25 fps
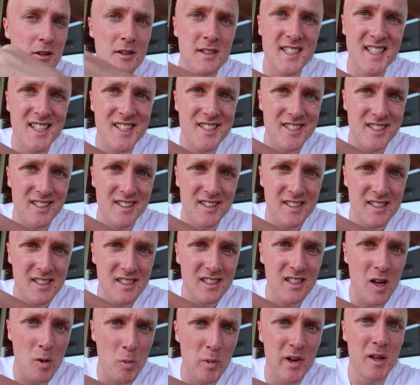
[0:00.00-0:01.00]
So essentially this
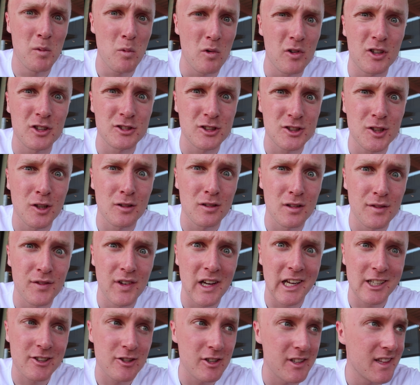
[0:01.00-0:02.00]
is like Willy Wonka's chocolate
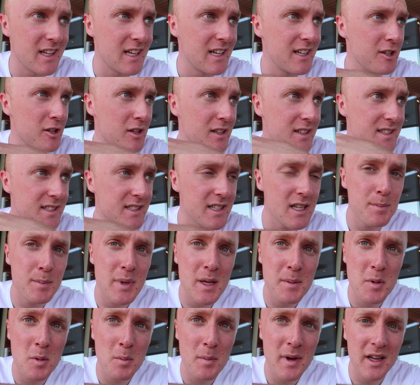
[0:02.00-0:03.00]
factory that you can see
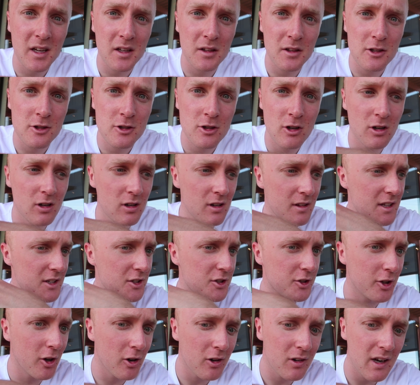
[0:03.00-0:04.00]
people making the chocolate,
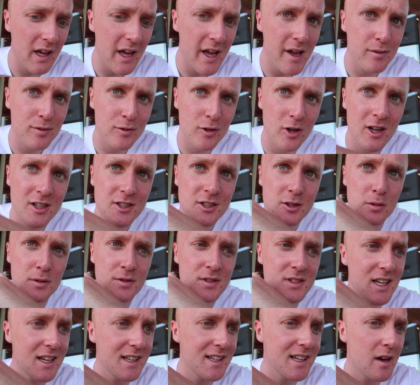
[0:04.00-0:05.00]
there's chocolate everywhere. So
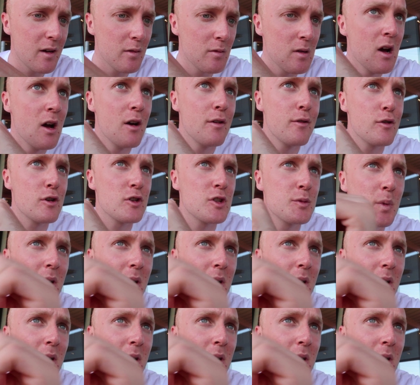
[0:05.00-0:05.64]
we've sat down for a